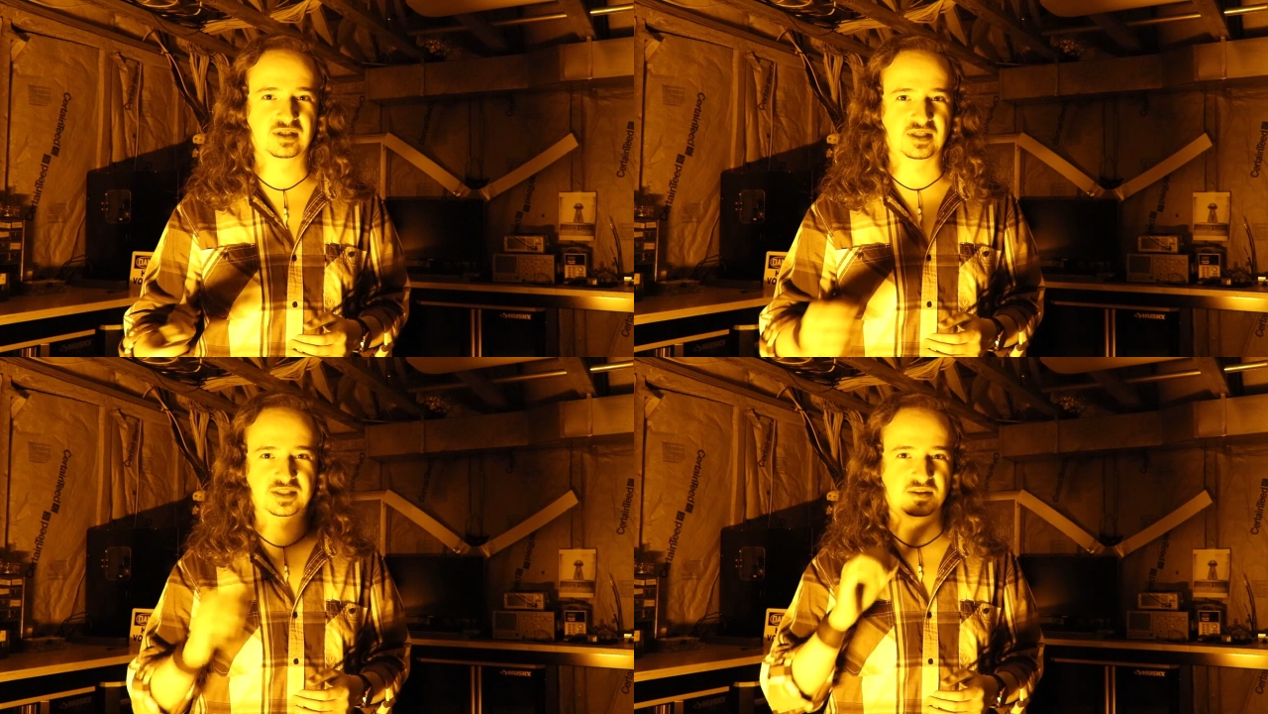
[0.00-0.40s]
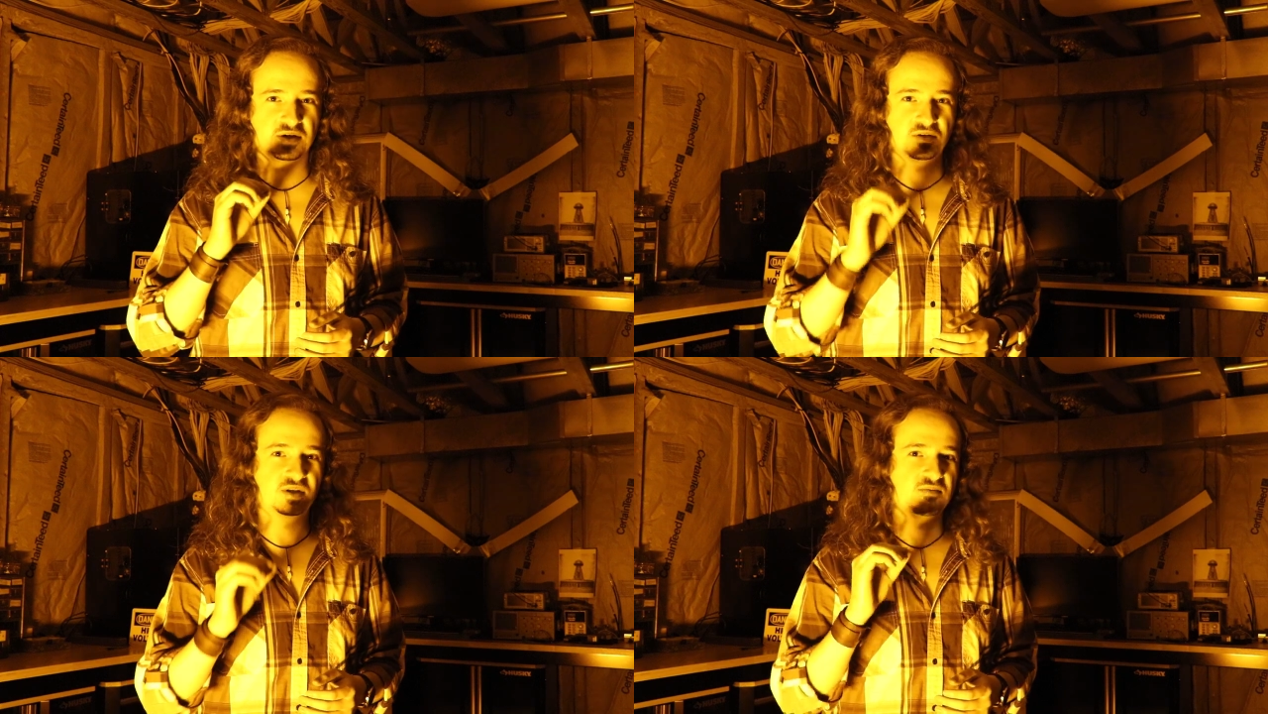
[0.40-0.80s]
It's
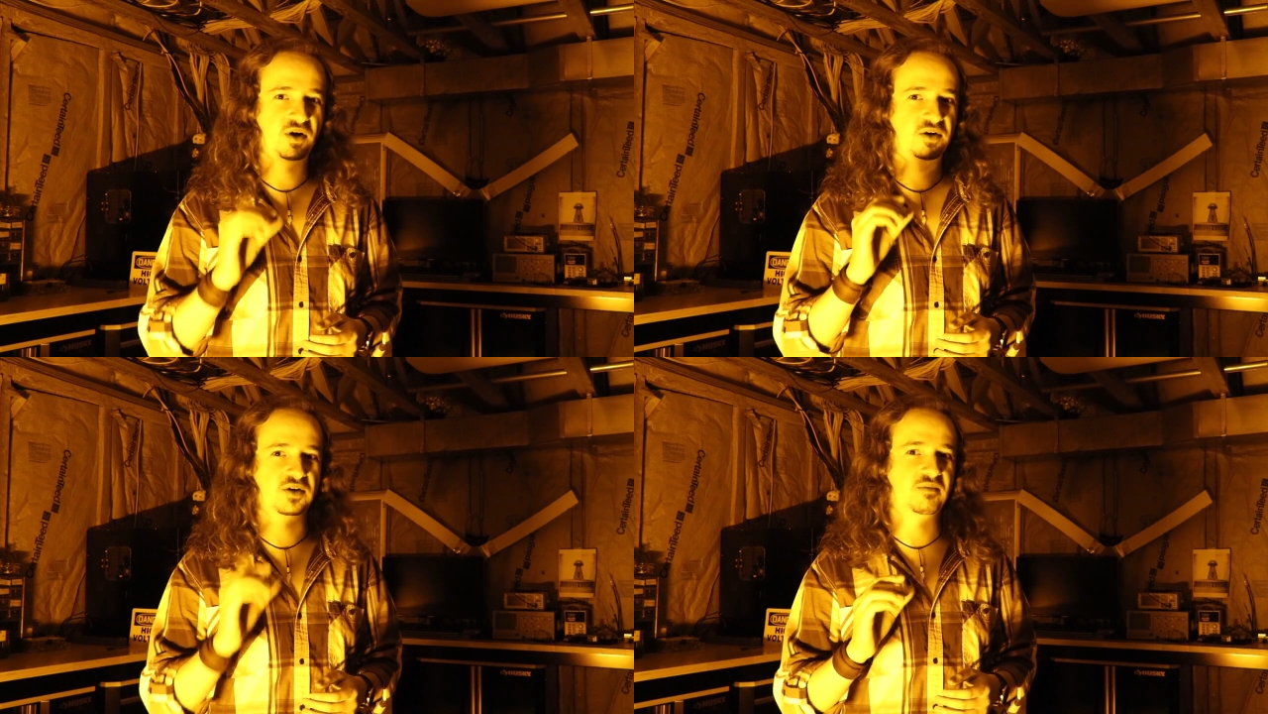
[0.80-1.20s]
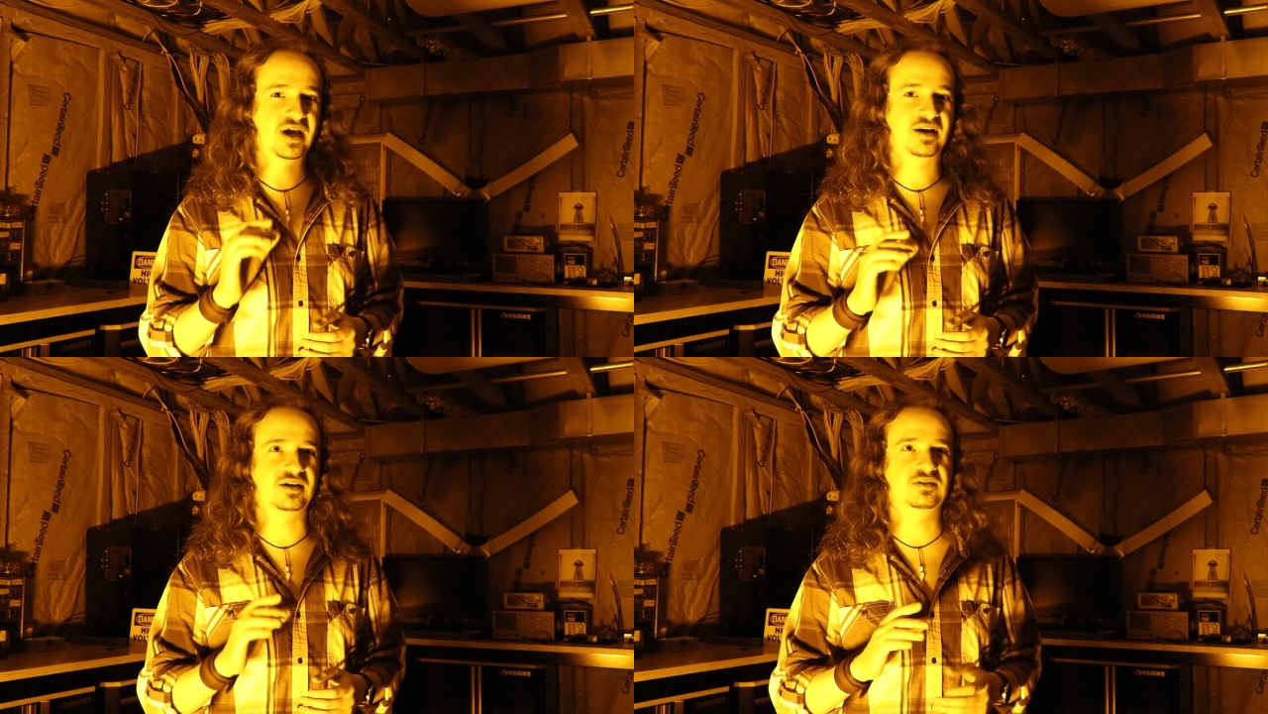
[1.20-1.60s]
nearly
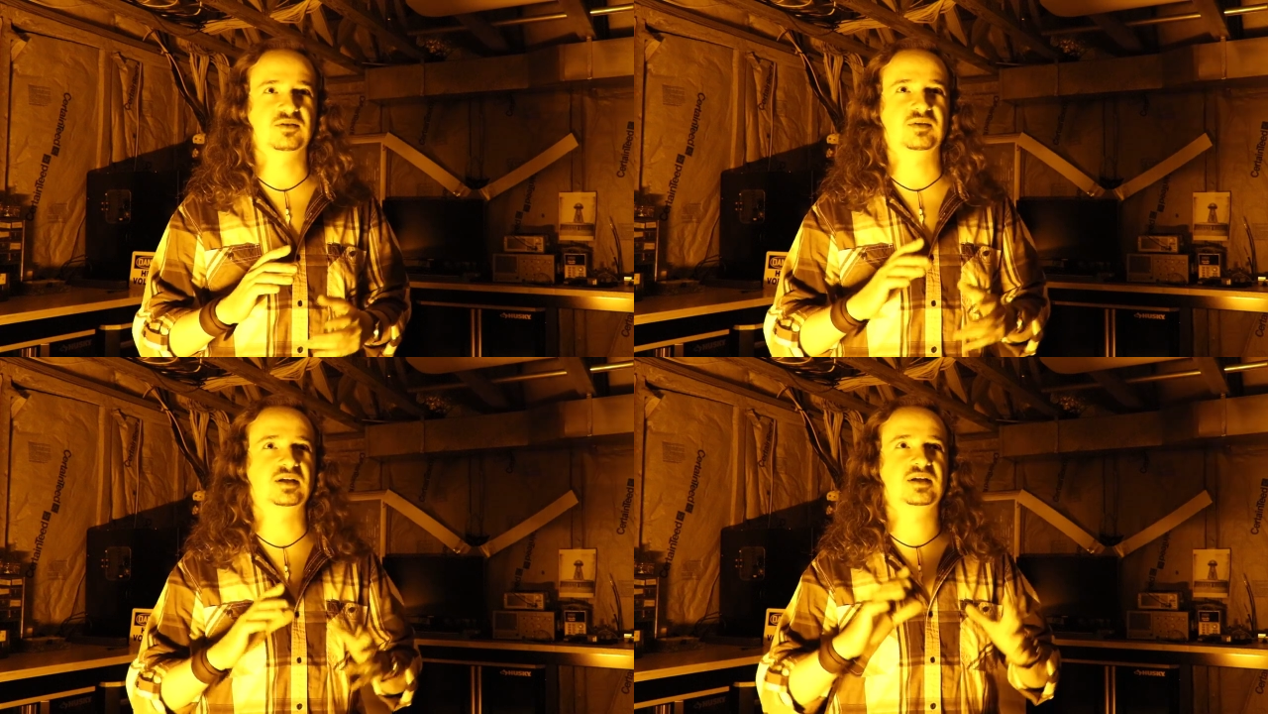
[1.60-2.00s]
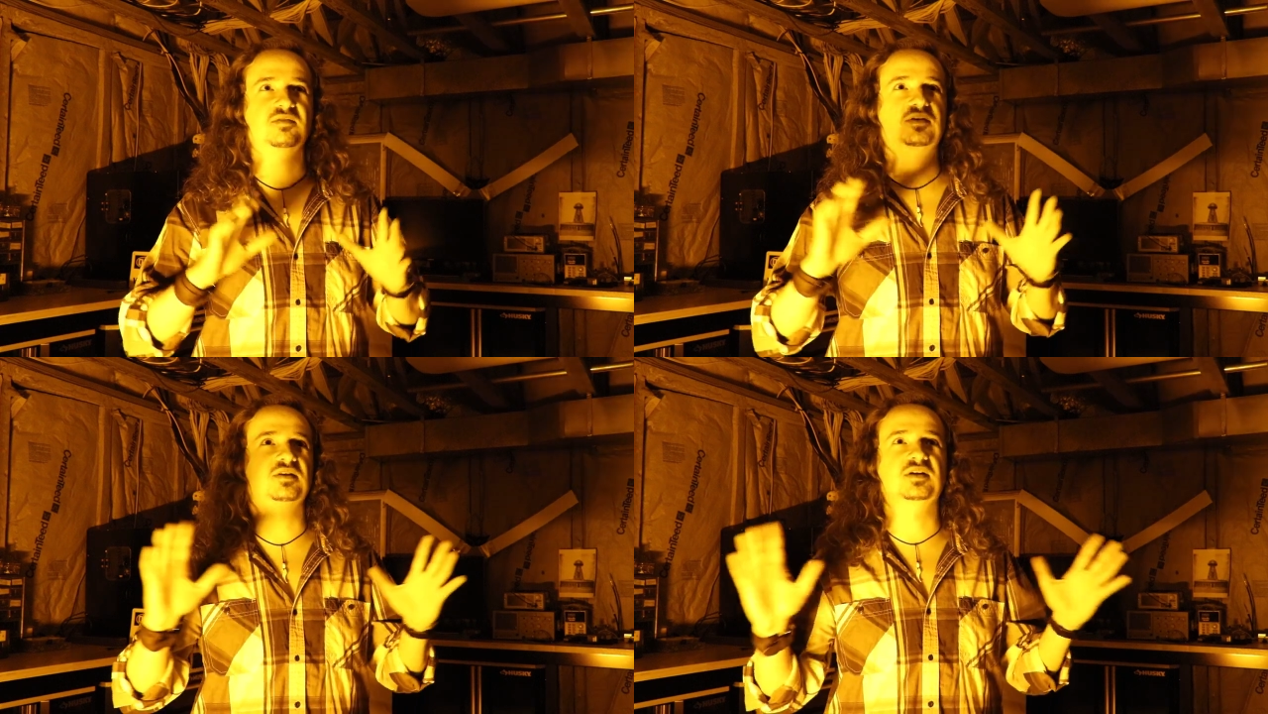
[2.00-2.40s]
monochromatic, so it makes
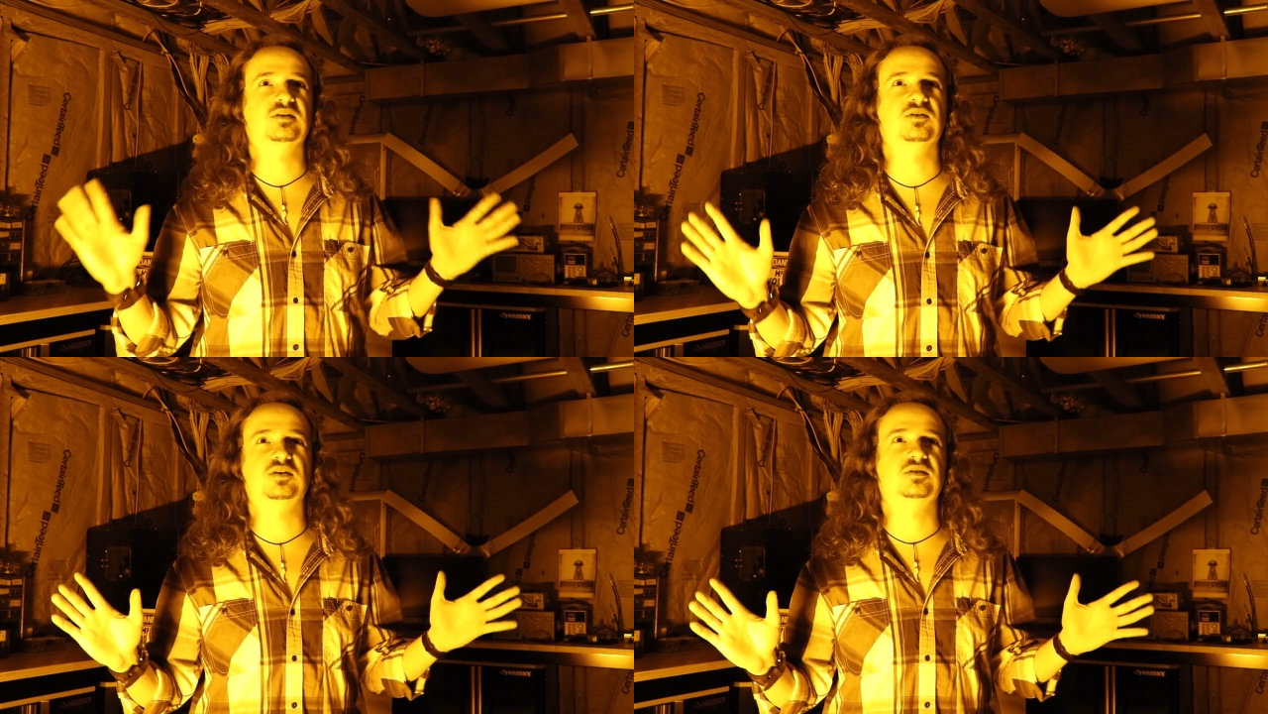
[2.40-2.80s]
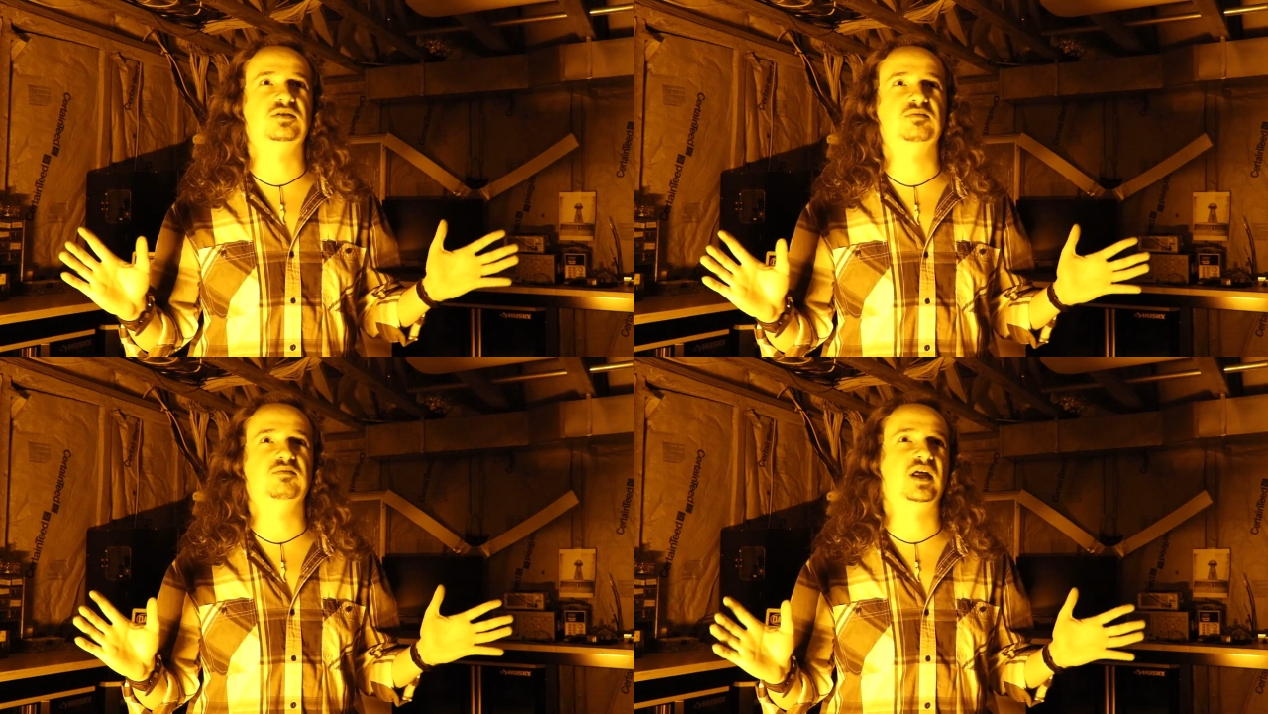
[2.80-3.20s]
everything look
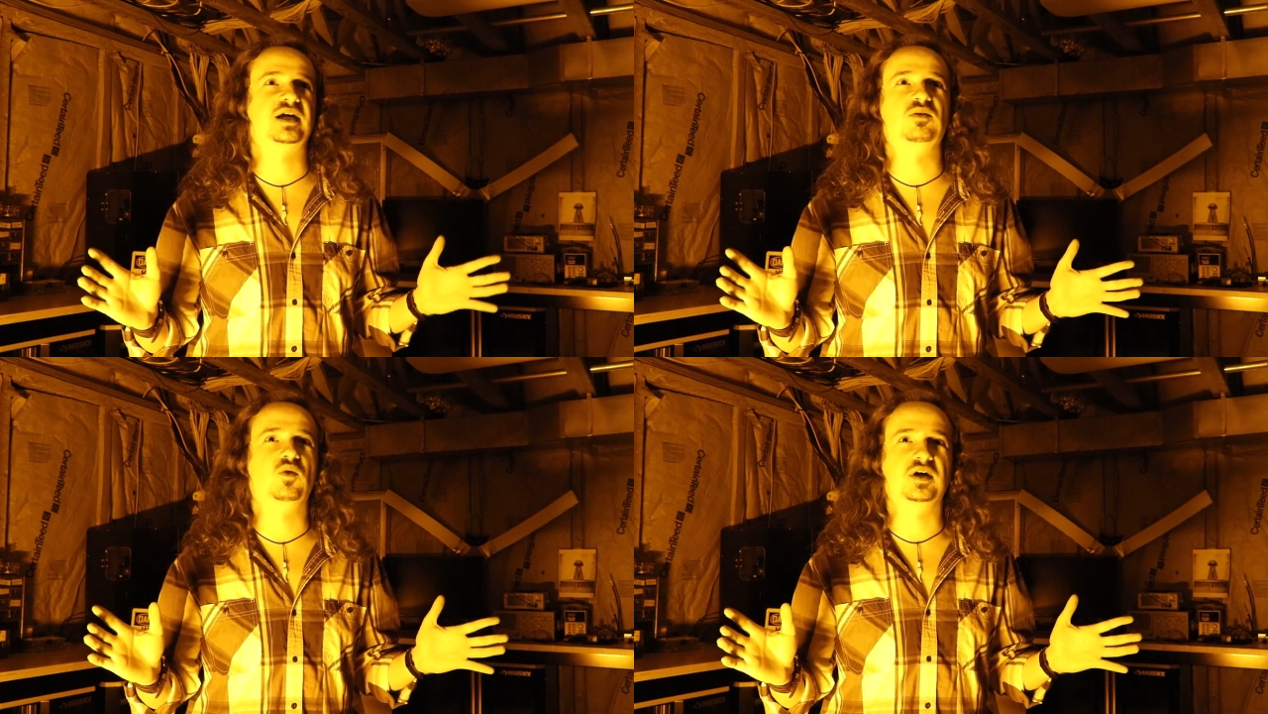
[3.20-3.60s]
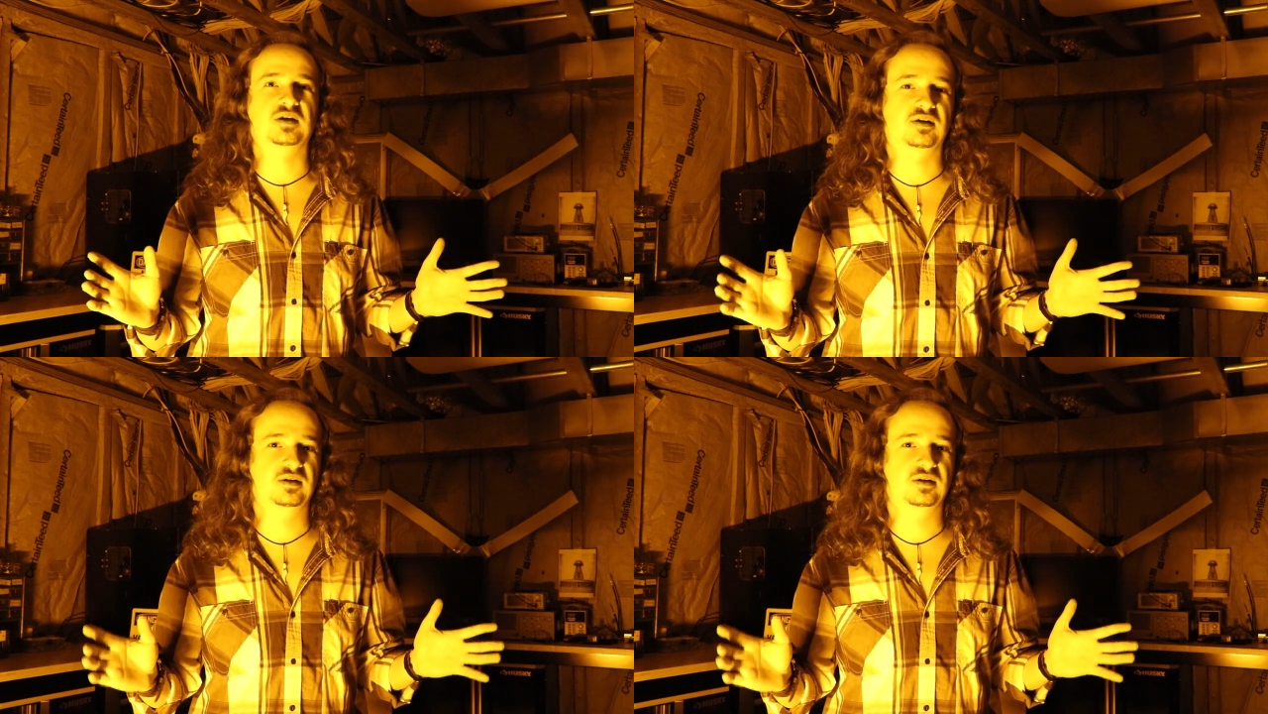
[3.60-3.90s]
just black and white.